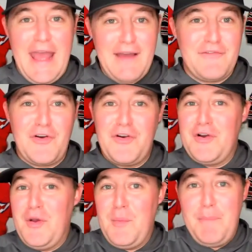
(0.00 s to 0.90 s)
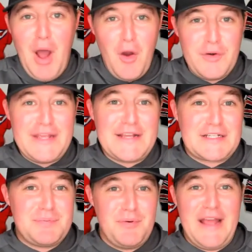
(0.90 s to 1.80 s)
ever Pony
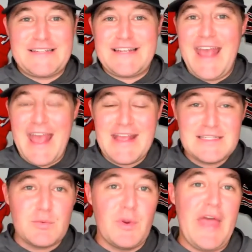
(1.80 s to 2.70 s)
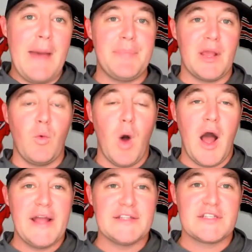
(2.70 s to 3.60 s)
Express case with Epic
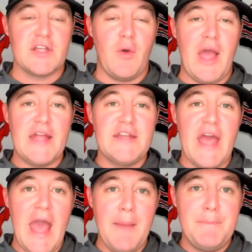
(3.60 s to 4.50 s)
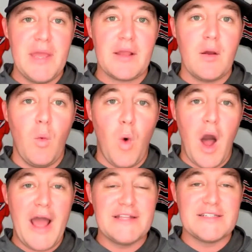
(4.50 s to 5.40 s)
Wines. So head to
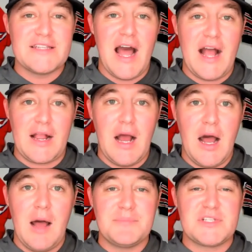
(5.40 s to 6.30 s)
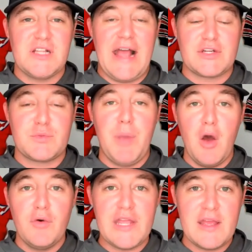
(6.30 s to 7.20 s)

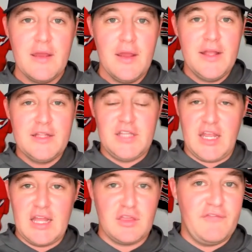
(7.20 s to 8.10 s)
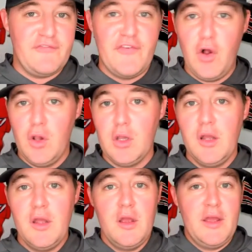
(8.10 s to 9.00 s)
epicwines.com/pony to get the
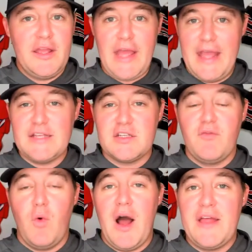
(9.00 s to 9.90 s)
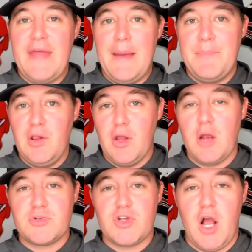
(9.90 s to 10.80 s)
full case of wine that Bill
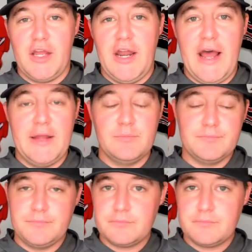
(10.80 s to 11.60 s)
Armstrong and I